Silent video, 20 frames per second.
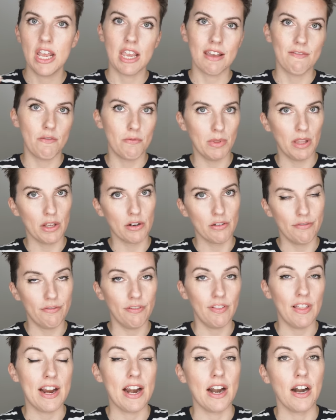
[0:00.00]
give them a little
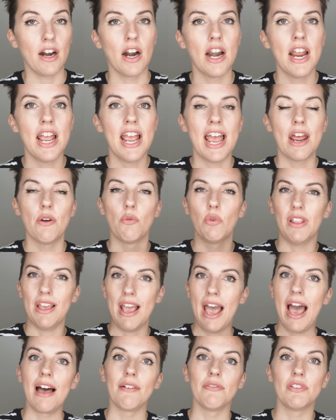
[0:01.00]
flair, and really
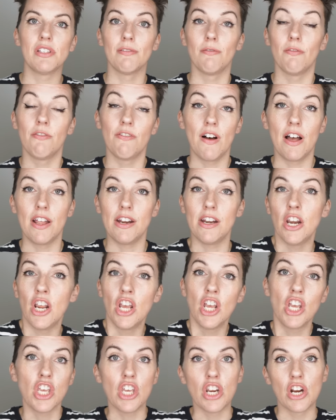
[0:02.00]
have some fun,
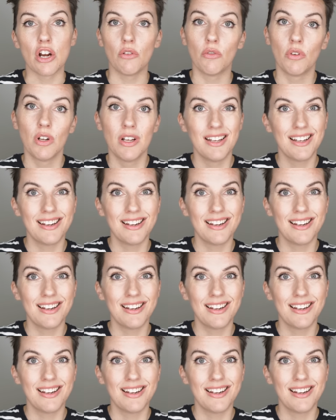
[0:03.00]
you know,